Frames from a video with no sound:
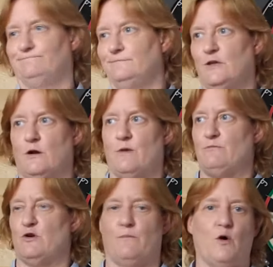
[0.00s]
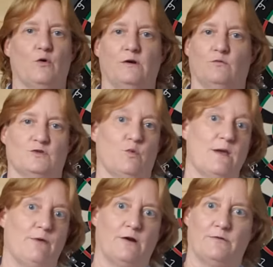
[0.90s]
Maybe your opponent was
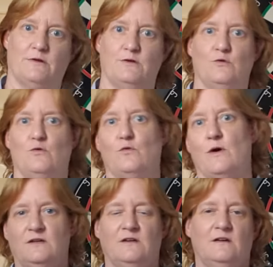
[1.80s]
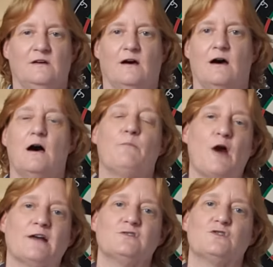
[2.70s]
way better than you. A
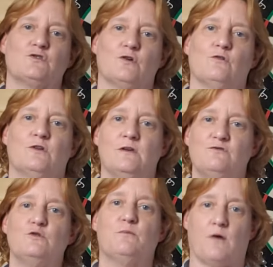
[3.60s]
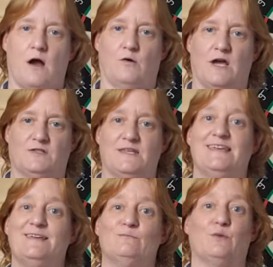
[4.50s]
practice journal gives you progress in